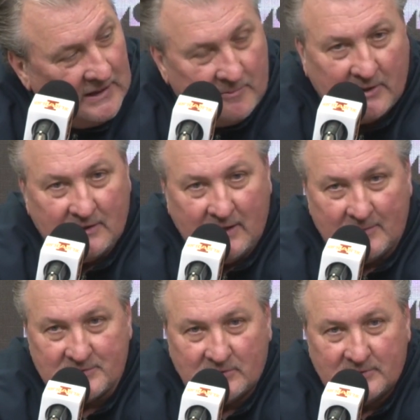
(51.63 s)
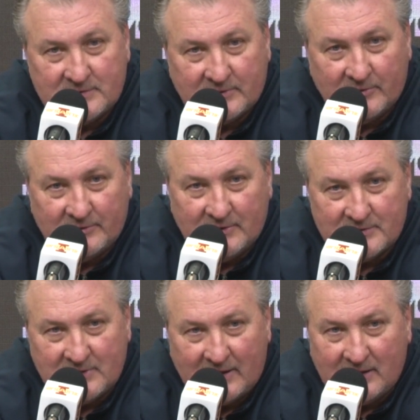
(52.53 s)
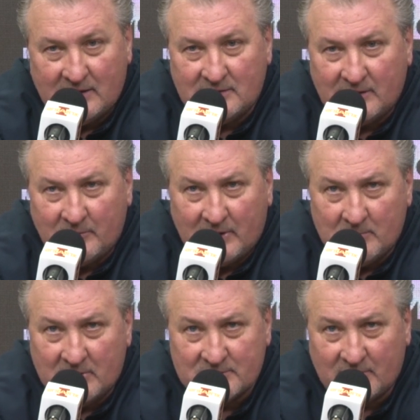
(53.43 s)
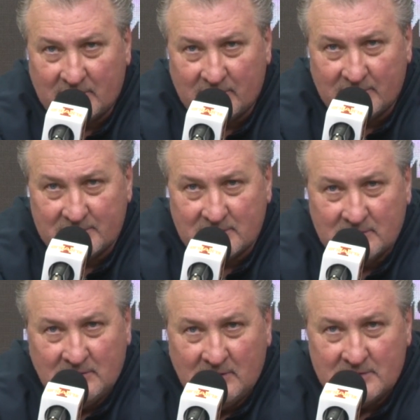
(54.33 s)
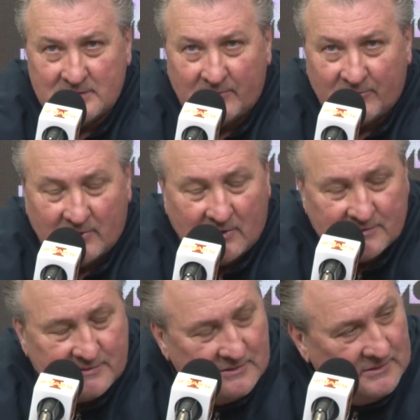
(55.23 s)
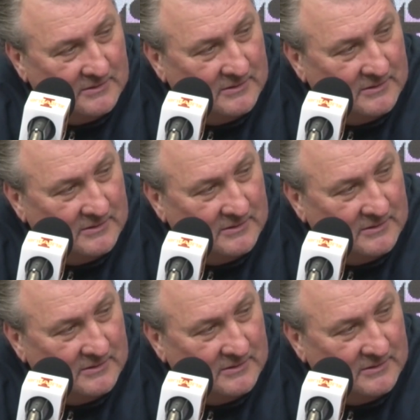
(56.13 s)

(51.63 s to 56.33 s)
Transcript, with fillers: I paid absolutely zero attention. I can't tell you what anybody's record is, except for ours.